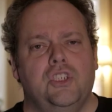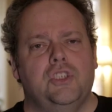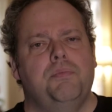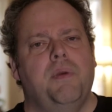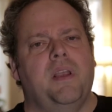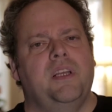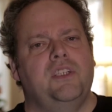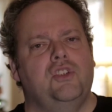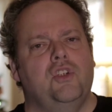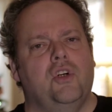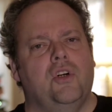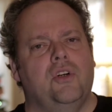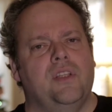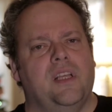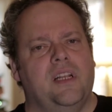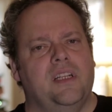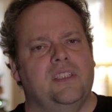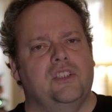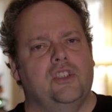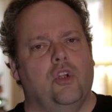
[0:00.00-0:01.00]
Just make sure
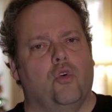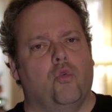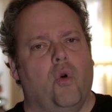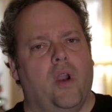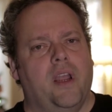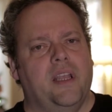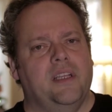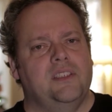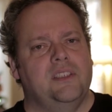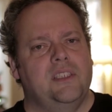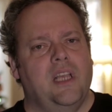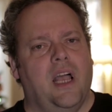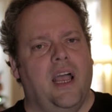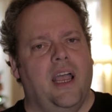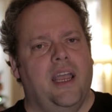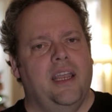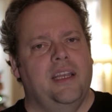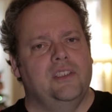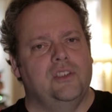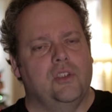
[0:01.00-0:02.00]
that it's the right
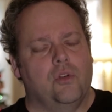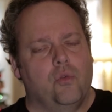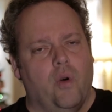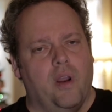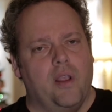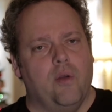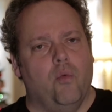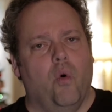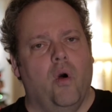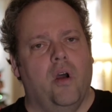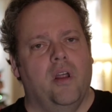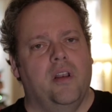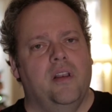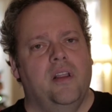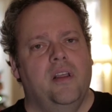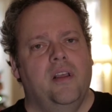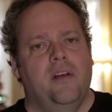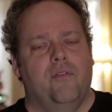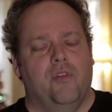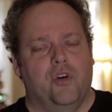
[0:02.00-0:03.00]
size, the right
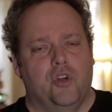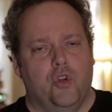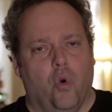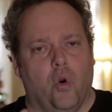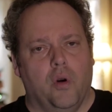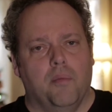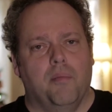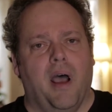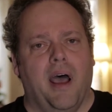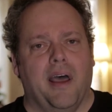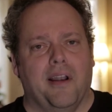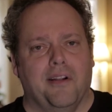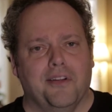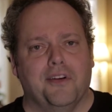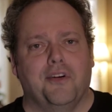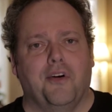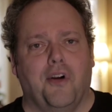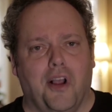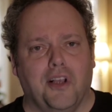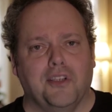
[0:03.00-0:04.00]
one for your
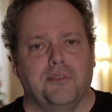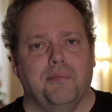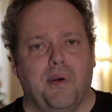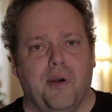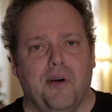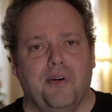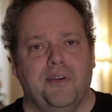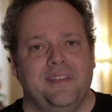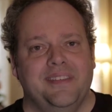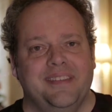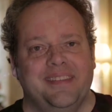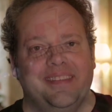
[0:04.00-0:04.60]
model of crossbow.